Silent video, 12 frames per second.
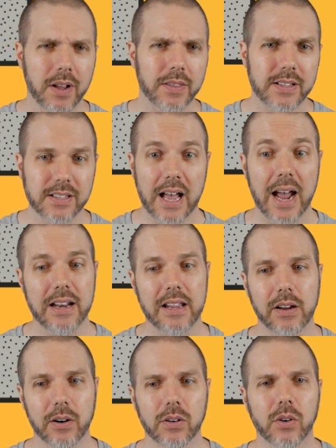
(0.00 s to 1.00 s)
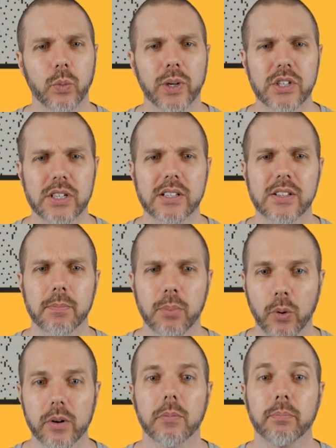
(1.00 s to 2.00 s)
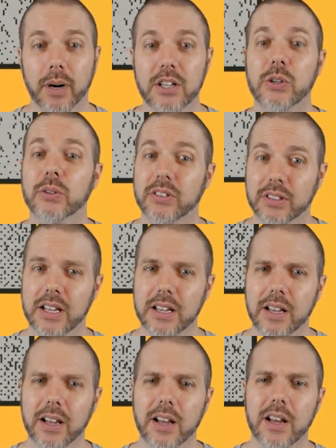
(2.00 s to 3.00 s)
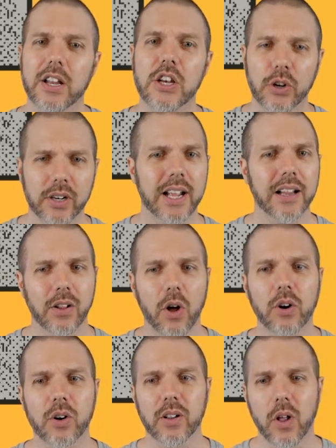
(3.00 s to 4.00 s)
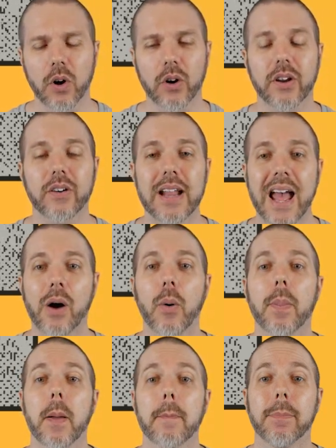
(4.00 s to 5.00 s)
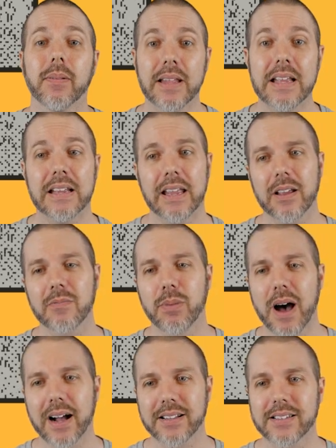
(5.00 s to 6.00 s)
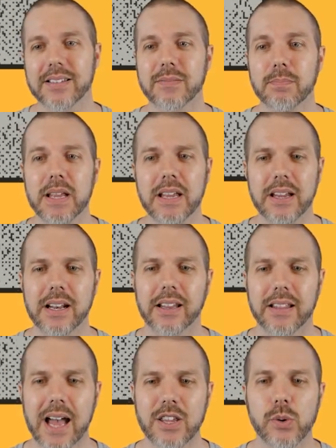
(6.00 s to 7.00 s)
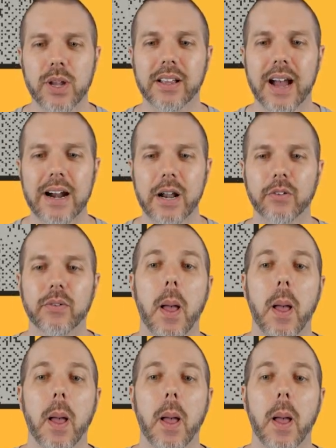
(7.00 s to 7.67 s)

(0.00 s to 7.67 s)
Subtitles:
the side here, which is important. But you'll see, you're going to get longer and longer here. Now, the blinking boxes mean that you can kind of